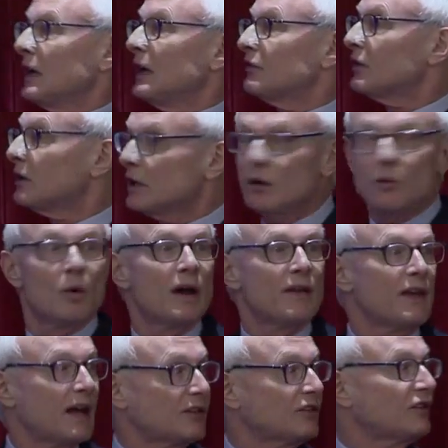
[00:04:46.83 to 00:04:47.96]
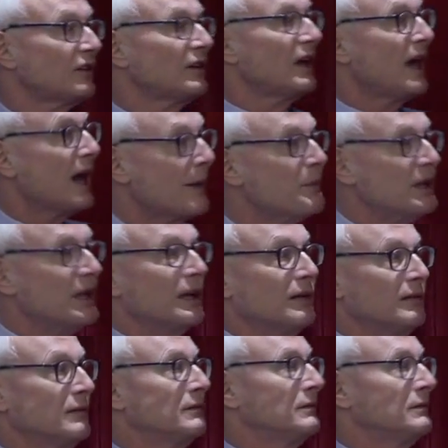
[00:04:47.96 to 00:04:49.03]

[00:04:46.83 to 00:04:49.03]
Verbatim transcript: it's clear why that's happening.